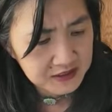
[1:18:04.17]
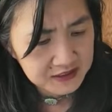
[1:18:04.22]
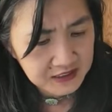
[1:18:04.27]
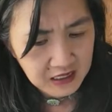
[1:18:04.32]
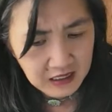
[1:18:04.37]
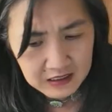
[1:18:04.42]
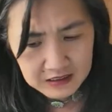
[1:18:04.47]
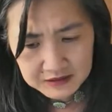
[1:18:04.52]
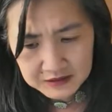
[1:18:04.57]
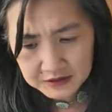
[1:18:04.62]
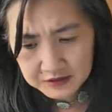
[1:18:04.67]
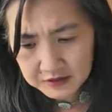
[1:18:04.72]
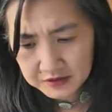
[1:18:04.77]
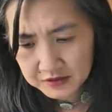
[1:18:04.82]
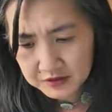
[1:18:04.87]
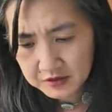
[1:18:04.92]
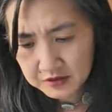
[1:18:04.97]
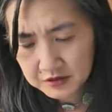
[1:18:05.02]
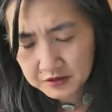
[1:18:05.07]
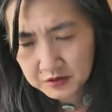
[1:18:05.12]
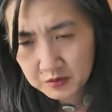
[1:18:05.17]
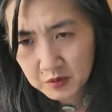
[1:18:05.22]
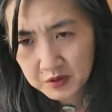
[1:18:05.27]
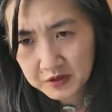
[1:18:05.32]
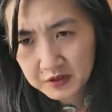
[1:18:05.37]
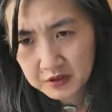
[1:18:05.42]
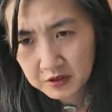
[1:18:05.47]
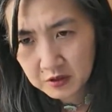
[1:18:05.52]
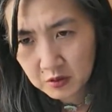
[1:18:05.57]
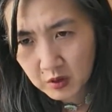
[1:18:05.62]
sizes is the one
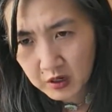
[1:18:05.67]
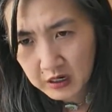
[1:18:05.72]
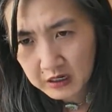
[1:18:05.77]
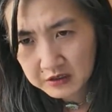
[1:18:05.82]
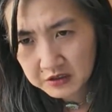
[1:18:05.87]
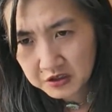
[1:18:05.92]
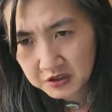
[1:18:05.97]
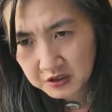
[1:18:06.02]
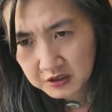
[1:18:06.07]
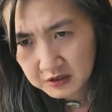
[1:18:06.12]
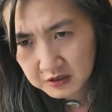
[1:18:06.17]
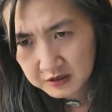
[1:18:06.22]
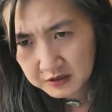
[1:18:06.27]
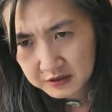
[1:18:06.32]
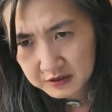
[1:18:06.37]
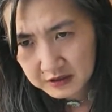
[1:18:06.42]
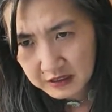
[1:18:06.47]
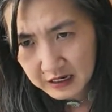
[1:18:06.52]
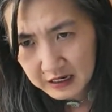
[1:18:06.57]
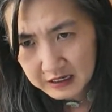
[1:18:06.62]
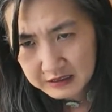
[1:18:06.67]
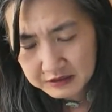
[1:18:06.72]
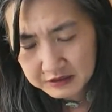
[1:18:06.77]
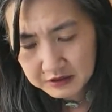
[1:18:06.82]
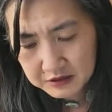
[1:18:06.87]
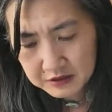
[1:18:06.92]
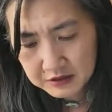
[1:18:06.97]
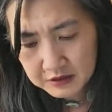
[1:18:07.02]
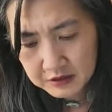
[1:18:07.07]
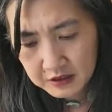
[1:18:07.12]
that you washed is not,
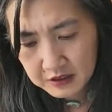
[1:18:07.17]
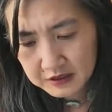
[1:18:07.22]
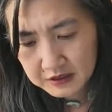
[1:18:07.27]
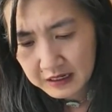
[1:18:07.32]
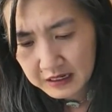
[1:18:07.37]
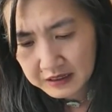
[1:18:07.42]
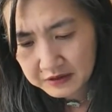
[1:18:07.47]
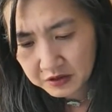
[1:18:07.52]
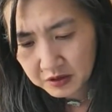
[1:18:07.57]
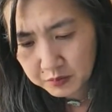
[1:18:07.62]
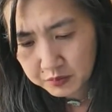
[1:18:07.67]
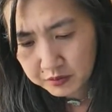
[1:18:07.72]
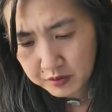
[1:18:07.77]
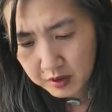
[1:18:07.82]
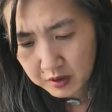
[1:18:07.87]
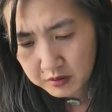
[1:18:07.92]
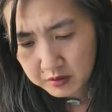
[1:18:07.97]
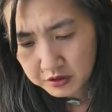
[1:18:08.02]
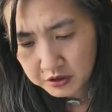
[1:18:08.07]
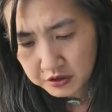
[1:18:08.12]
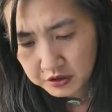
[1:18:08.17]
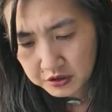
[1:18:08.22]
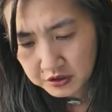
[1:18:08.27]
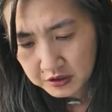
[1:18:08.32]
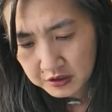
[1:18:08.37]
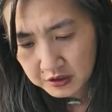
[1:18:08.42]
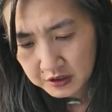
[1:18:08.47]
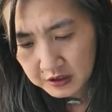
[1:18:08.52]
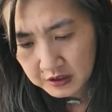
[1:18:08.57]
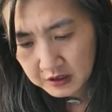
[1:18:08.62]
and not the brooch,
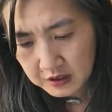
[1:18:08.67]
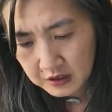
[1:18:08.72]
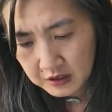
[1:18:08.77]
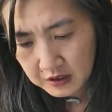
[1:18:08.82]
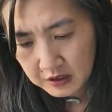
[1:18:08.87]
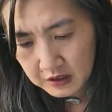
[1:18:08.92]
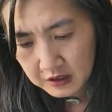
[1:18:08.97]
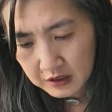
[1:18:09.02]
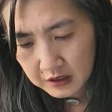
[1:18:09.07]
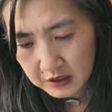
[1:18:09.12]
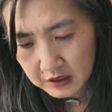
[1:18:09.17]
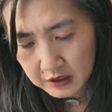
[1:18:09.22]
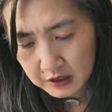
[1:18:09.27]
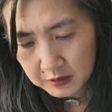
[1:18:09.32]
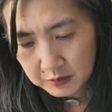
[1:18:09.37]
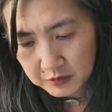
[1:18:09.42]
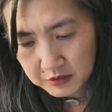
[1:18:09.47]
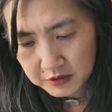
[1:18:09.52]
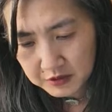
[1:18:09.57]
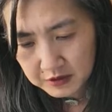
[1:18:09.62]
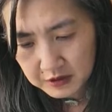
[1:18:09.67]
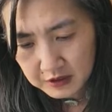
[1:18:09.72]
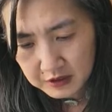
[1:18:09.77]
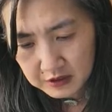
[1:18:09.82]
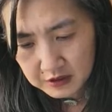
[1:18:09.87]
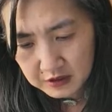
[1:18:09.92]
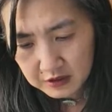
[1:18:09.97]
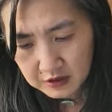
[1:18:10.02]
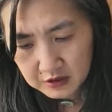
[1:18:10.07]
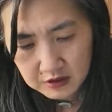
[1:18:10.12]

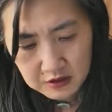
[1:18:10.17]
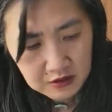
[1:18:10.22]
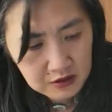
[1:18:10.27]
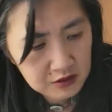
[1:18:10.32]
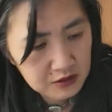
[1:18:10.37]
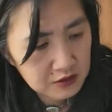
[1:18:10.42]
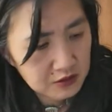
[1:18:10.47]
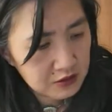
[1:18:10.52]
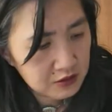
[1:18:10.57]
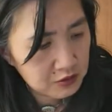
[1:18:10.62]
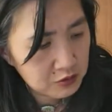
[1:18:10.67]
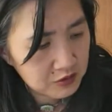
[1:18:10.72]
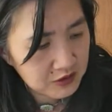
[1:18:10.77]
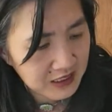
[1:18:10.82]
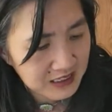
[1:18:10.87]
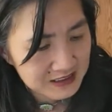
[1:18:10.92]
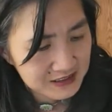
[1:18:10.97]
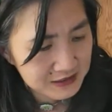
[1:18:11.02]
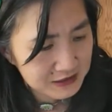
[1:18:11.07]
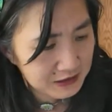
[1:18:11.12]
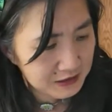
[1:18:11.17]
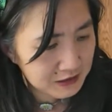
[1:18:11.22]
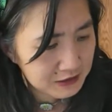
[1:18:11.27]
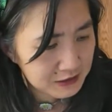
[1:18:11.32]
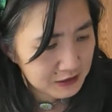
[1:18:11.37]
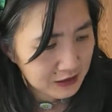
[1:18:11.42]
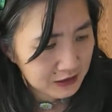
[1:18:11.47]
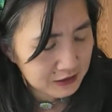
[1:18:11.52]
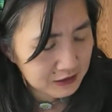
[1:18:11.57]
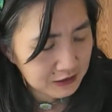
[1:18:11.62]
then you will not see the
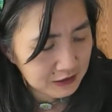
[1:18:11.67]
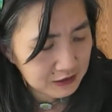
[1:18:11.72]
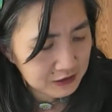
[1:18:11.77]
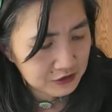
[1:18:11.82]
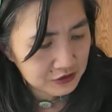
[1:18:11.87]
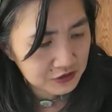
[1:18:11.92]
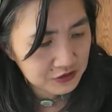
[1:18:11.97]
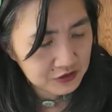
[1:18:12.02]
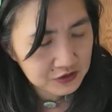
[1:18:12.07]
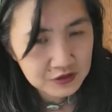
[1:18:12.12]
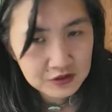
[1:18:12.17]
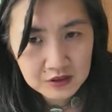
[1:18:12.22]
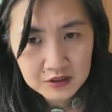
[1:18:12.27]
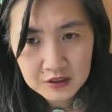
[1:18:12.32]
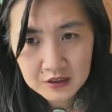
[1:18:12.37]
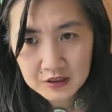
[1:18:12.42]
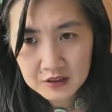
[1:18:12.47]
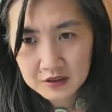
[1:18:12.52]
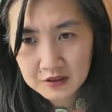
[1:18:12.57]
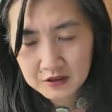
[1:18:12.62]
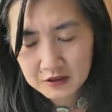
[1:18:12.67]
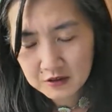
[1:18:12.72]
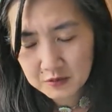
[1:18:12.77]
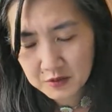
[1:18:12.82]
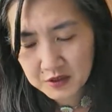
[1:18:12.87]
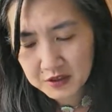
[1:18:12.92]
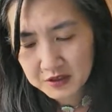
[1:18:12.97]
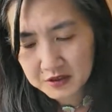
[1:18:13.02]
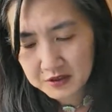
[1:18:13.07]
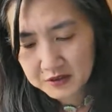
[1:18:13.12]
techniques there,
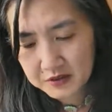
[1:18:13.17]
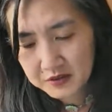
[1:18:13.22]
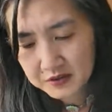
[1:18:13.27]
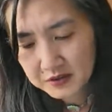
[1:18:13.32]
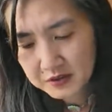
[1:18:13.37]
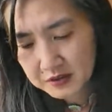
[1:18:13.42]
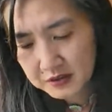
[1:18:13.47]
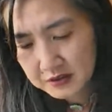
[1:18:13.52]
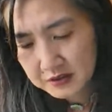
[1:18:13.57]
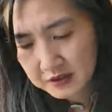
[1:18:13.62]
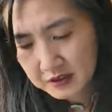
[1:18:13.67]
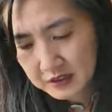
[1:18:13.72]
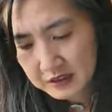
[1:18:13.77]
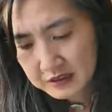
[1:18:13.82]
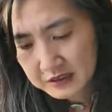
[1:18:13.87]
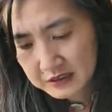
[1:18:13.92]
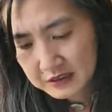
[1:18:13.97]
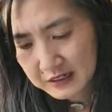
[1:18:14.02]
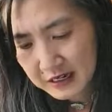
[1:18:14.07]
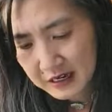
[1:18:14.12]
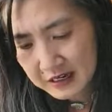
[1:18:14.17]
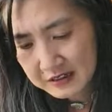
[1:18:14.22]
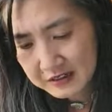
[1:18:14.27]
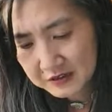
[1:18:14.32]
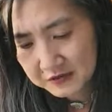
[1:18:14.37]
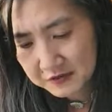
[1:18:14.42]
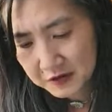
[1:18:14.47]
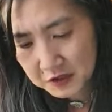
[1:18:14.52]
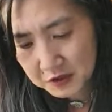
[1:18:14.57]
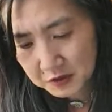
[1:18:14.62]
because I did not
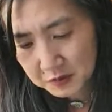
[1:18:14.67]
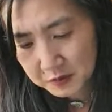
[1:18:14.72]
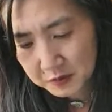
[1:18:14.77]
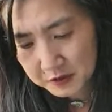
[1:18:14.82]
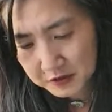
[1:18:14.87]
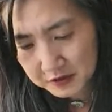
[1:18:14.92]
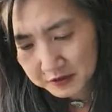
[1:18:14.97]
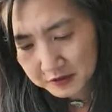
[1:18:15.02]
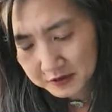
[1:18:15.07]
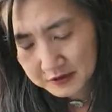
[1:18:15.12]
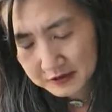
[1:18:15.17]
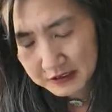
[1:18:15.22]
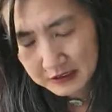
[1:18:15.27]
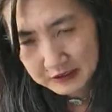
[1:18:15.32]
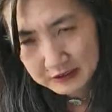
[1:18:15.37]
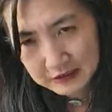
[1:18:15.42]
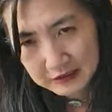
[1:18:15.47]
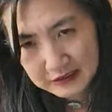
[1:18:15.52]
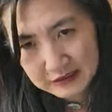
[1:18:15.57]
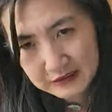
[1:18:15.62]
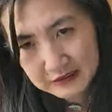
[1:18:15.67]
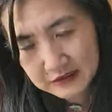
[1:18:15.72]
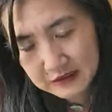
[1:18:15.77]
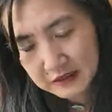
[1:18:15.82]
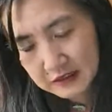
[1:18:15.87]
develop the techniques